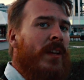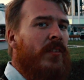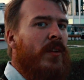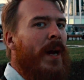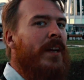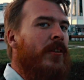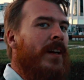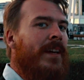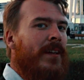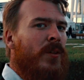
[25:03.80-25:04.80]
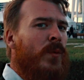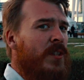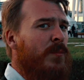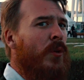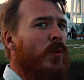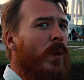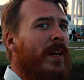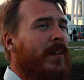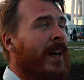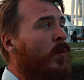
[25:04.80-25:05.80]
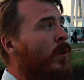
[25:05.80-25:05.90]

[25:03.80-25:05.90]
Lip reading: this is the TØAK, which is both weird and